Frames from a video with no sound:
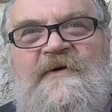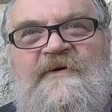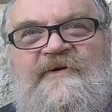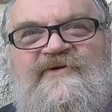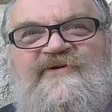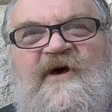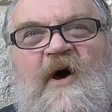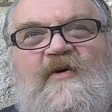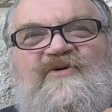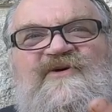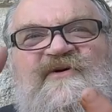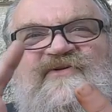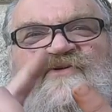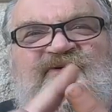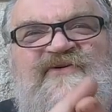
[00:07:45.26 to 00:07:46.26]
So
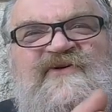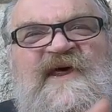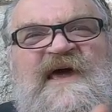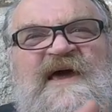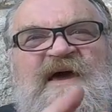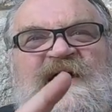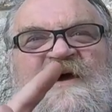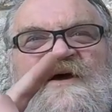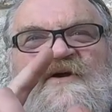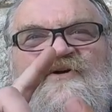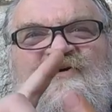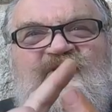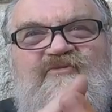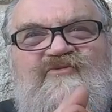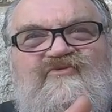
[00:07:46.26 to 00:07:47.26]
to stink,
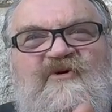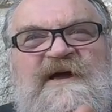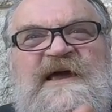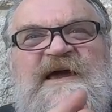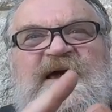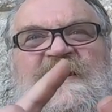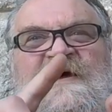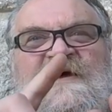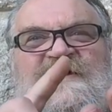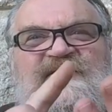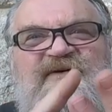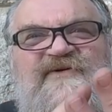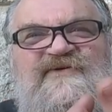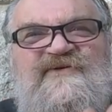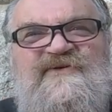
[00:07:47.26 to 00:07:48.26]
to reek,
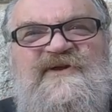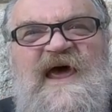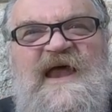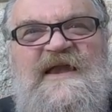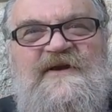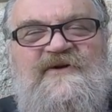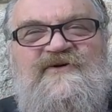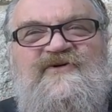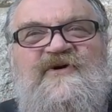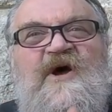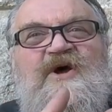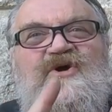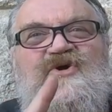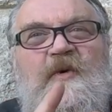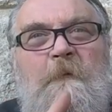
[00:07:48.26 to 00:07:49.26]
to stench,
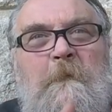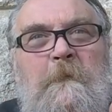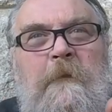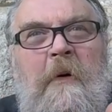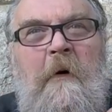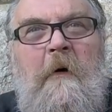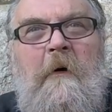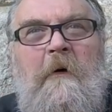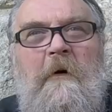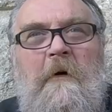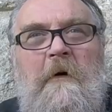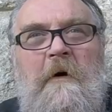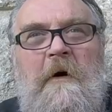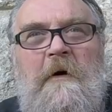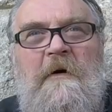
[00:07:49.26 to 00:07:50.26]
to pong,
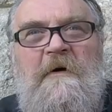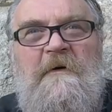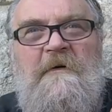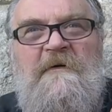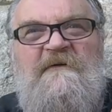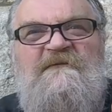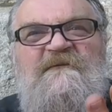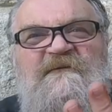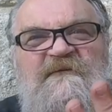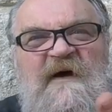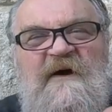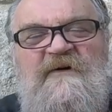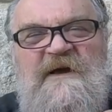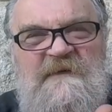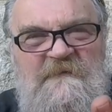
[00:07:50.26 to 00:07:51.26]

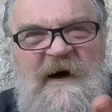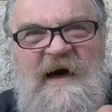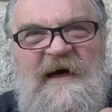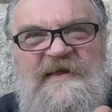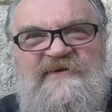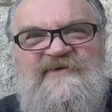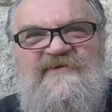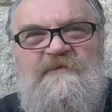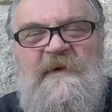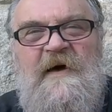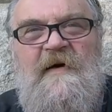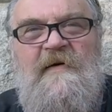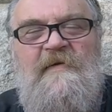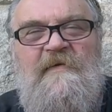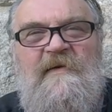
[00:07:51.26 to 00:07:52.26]
very bad
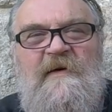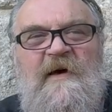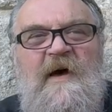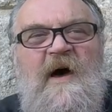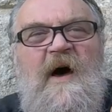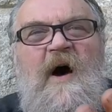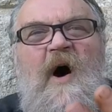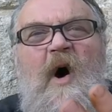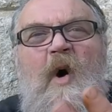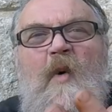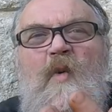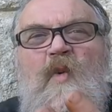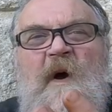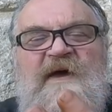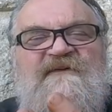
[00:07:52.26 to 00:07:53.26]
smell. A
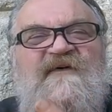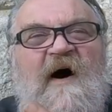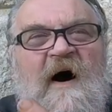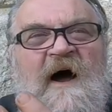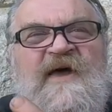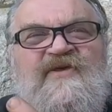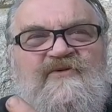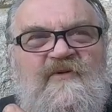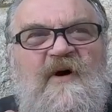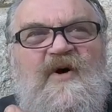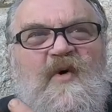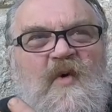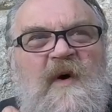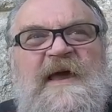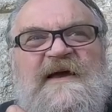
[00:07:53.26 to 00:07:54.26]
whiff, either a
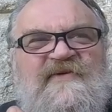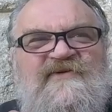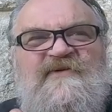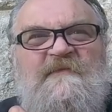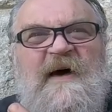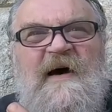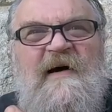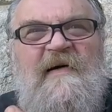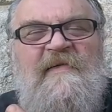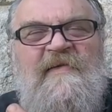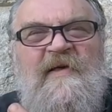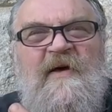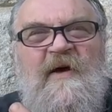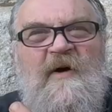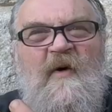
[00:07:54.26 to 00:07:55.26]
quick smell
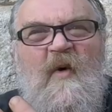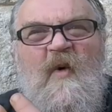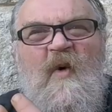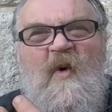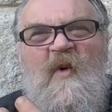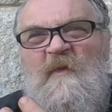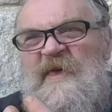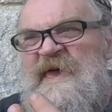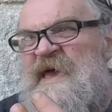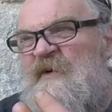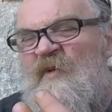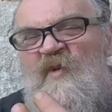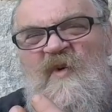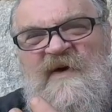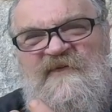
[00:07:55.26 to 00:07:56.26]
or it
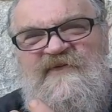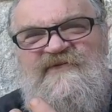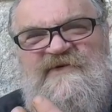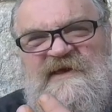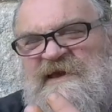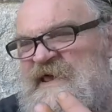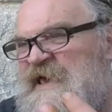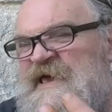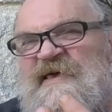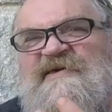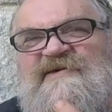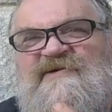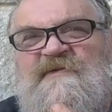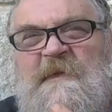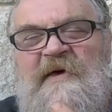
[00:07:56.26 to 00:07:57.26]
whiffs in here, it
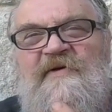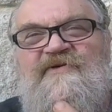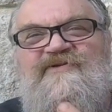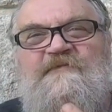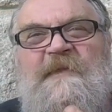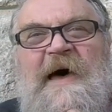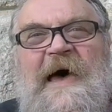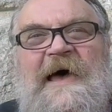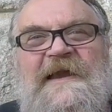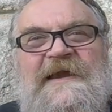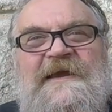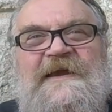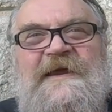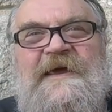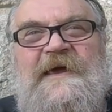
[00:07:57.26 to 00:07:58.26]
smells bad
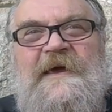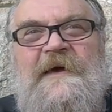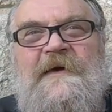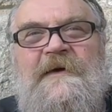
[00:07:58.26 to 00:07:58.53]
in here.